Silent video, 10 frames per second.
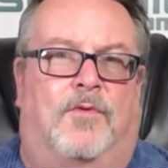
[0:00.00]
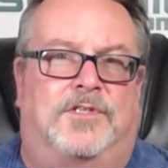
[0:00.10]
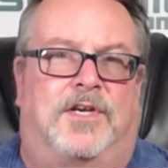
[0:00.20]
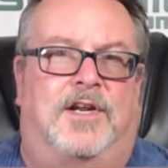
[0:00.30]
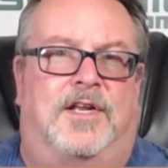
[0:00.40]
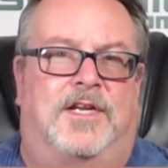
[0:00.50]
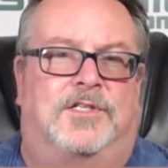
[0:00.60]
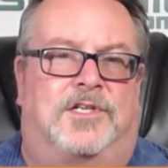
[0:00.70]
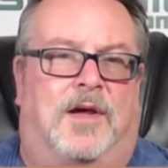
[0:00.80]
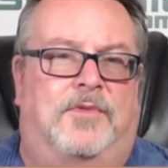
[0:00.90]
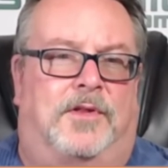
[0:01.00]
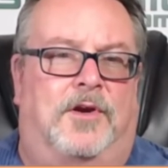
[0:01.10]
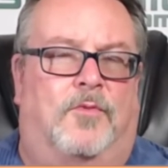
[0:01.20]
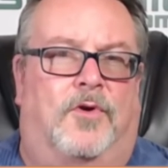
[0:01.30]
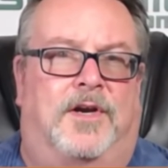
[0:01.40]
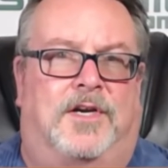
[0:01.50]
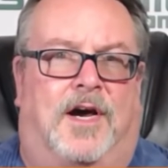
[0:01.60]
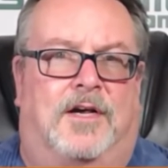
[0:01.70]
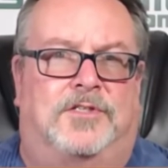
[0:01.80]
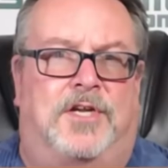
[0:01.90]
Once again, he is atop the leaderboard. And
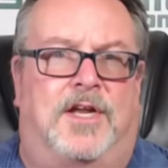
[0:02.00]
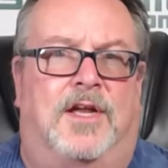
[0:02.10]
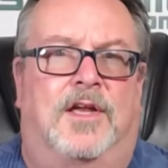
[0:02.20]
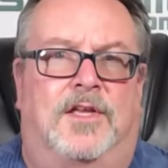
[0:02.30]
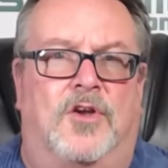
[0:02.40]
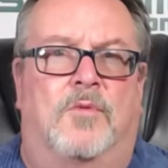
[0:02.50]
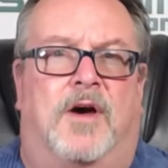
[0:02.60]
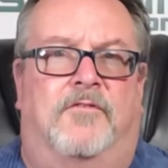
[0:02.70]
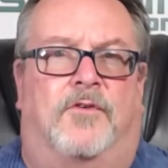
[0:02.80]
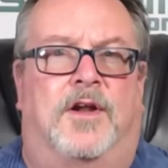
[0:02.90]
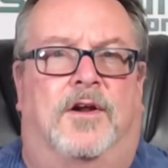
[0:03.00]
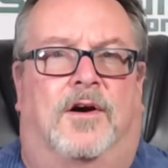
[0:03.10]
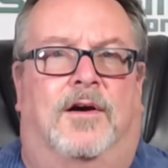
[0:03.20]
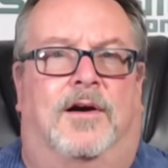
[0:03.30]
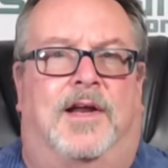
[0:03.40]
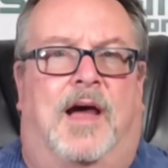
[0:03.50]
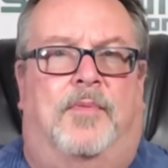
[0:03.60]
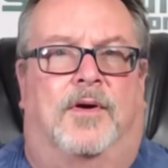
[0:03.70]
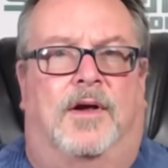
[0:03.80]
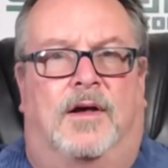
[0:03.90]
Kyle Z, you, my friend, are our
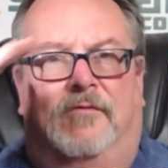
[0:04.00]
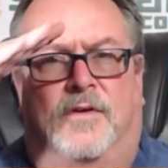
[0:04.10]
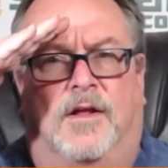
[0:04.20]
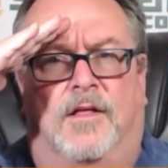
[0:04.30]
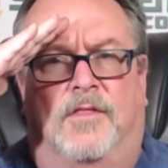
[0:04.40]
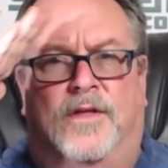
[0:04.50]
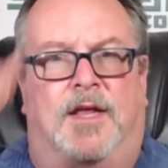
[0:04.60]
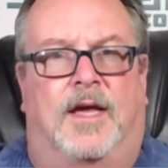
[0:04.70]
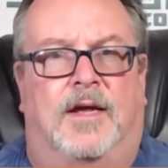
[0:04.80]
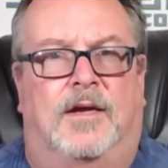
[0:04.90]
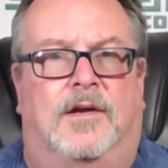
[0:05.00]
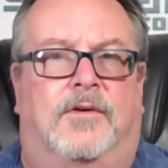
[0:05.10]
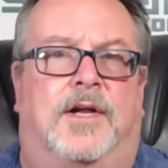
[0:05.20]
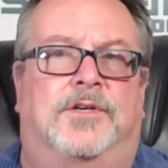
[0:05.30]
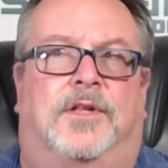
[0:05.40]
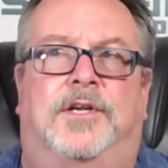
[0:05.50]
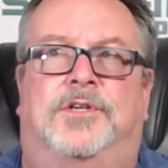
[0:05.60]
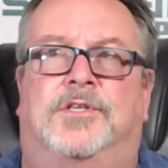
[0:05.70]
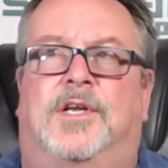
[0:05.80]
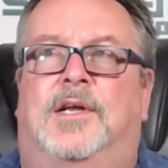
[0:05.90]
capper of the day. Congratulations.